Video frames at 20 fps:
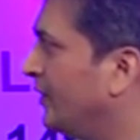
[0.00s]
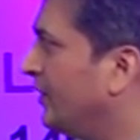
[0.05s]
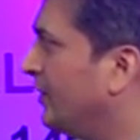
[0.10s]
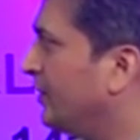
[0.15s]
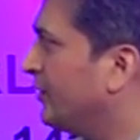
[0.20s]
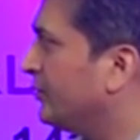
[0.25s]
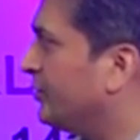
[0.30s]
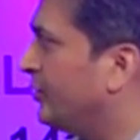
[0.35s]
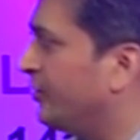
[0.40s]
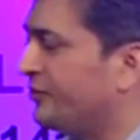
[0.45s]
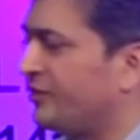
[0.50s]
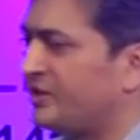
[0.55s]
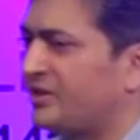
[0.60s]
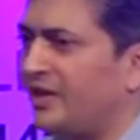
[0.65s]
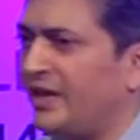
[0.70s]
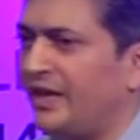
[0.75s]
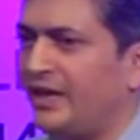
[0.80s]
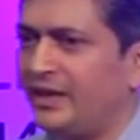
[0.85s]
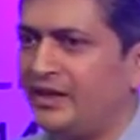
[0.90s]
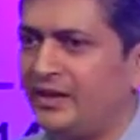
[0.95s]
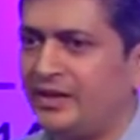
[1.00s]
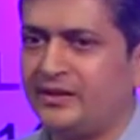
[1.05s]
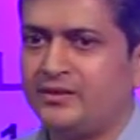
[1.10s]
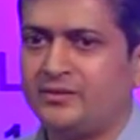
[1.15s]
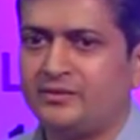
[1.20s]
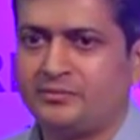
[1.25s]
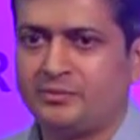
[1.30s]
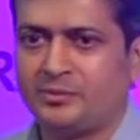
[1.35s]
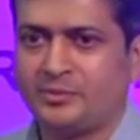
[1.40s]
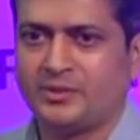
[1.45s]
sort of style
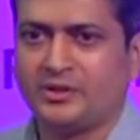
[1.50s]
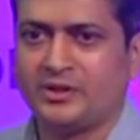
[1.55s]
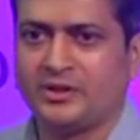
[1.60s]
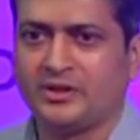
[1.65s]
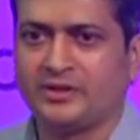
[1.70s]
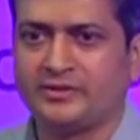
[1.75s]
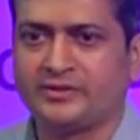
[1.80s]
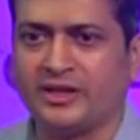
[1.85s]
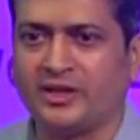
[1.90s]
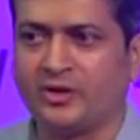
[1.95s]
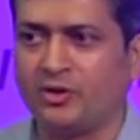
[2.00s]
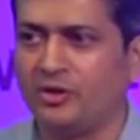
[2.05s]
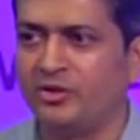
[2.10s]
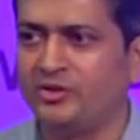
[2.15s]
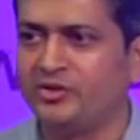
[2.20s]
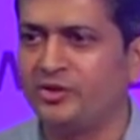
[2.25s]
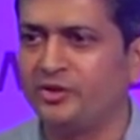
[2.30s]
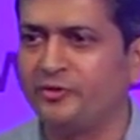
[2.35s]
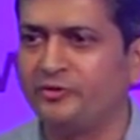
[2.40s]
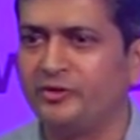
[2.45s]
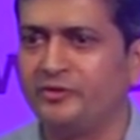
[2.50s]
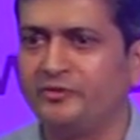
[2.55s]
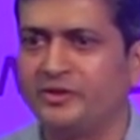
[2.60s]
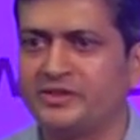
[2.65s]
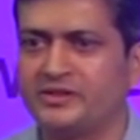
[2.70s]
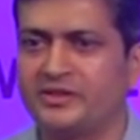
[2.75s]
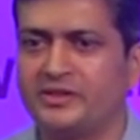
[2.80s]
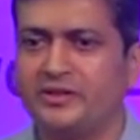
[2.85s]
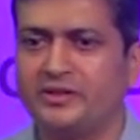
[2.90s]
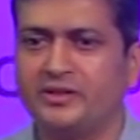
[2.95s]
and psychology of
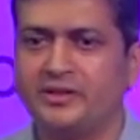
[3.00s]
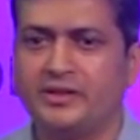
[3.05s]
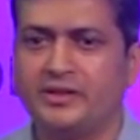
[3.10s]
investing.